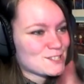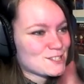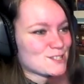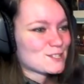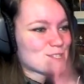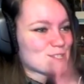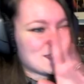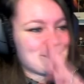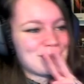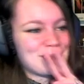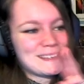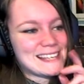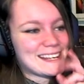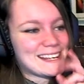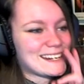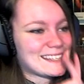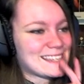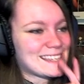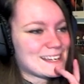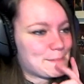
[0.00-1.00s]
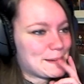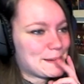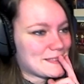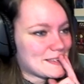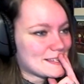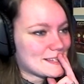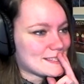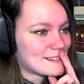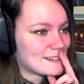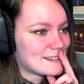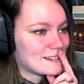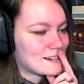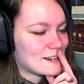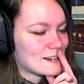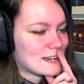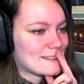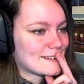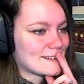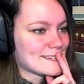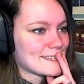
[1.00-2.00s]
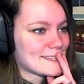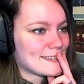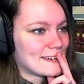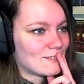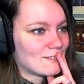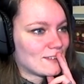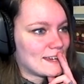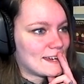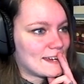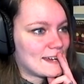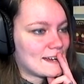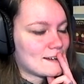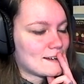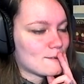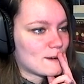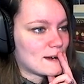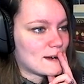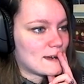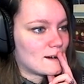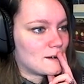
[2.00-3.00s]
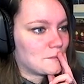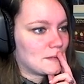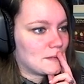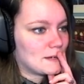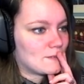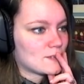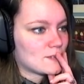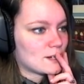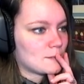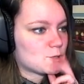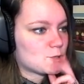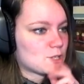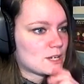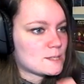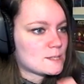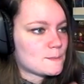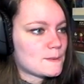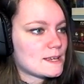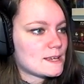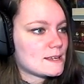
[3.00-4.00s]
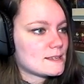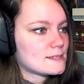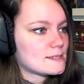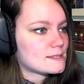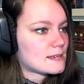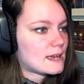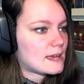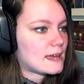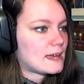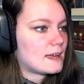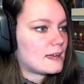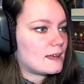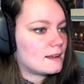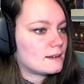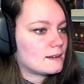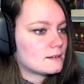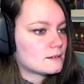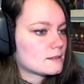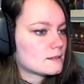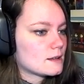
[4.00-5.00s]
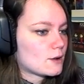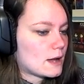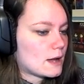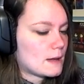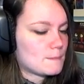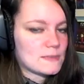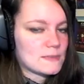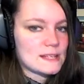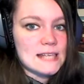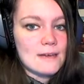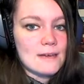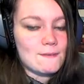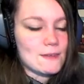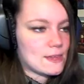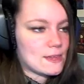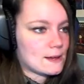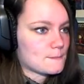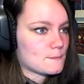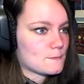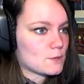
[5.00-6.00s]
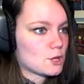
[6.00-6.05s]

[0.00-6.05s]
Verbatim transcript: Just, just give me a second to think about this. Okay, there's the left leg, right arm, left arm, chest piece, and... Okay, that's everything.